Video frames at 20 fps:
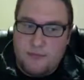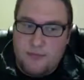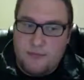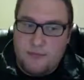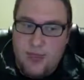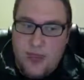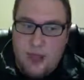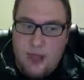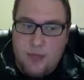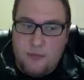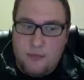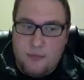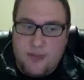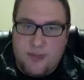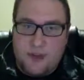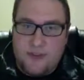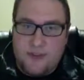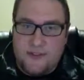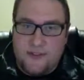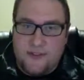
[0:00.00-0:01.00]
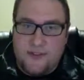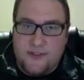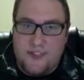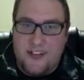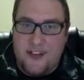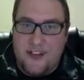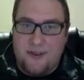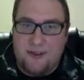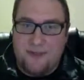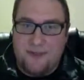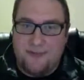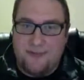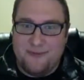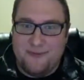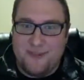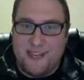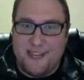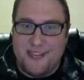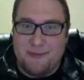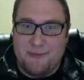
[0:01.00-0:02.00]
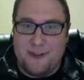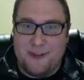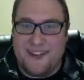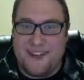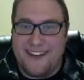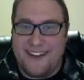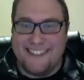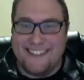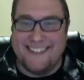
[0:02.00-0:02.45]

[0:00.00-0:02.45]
I'll be curious to see how we end up on that.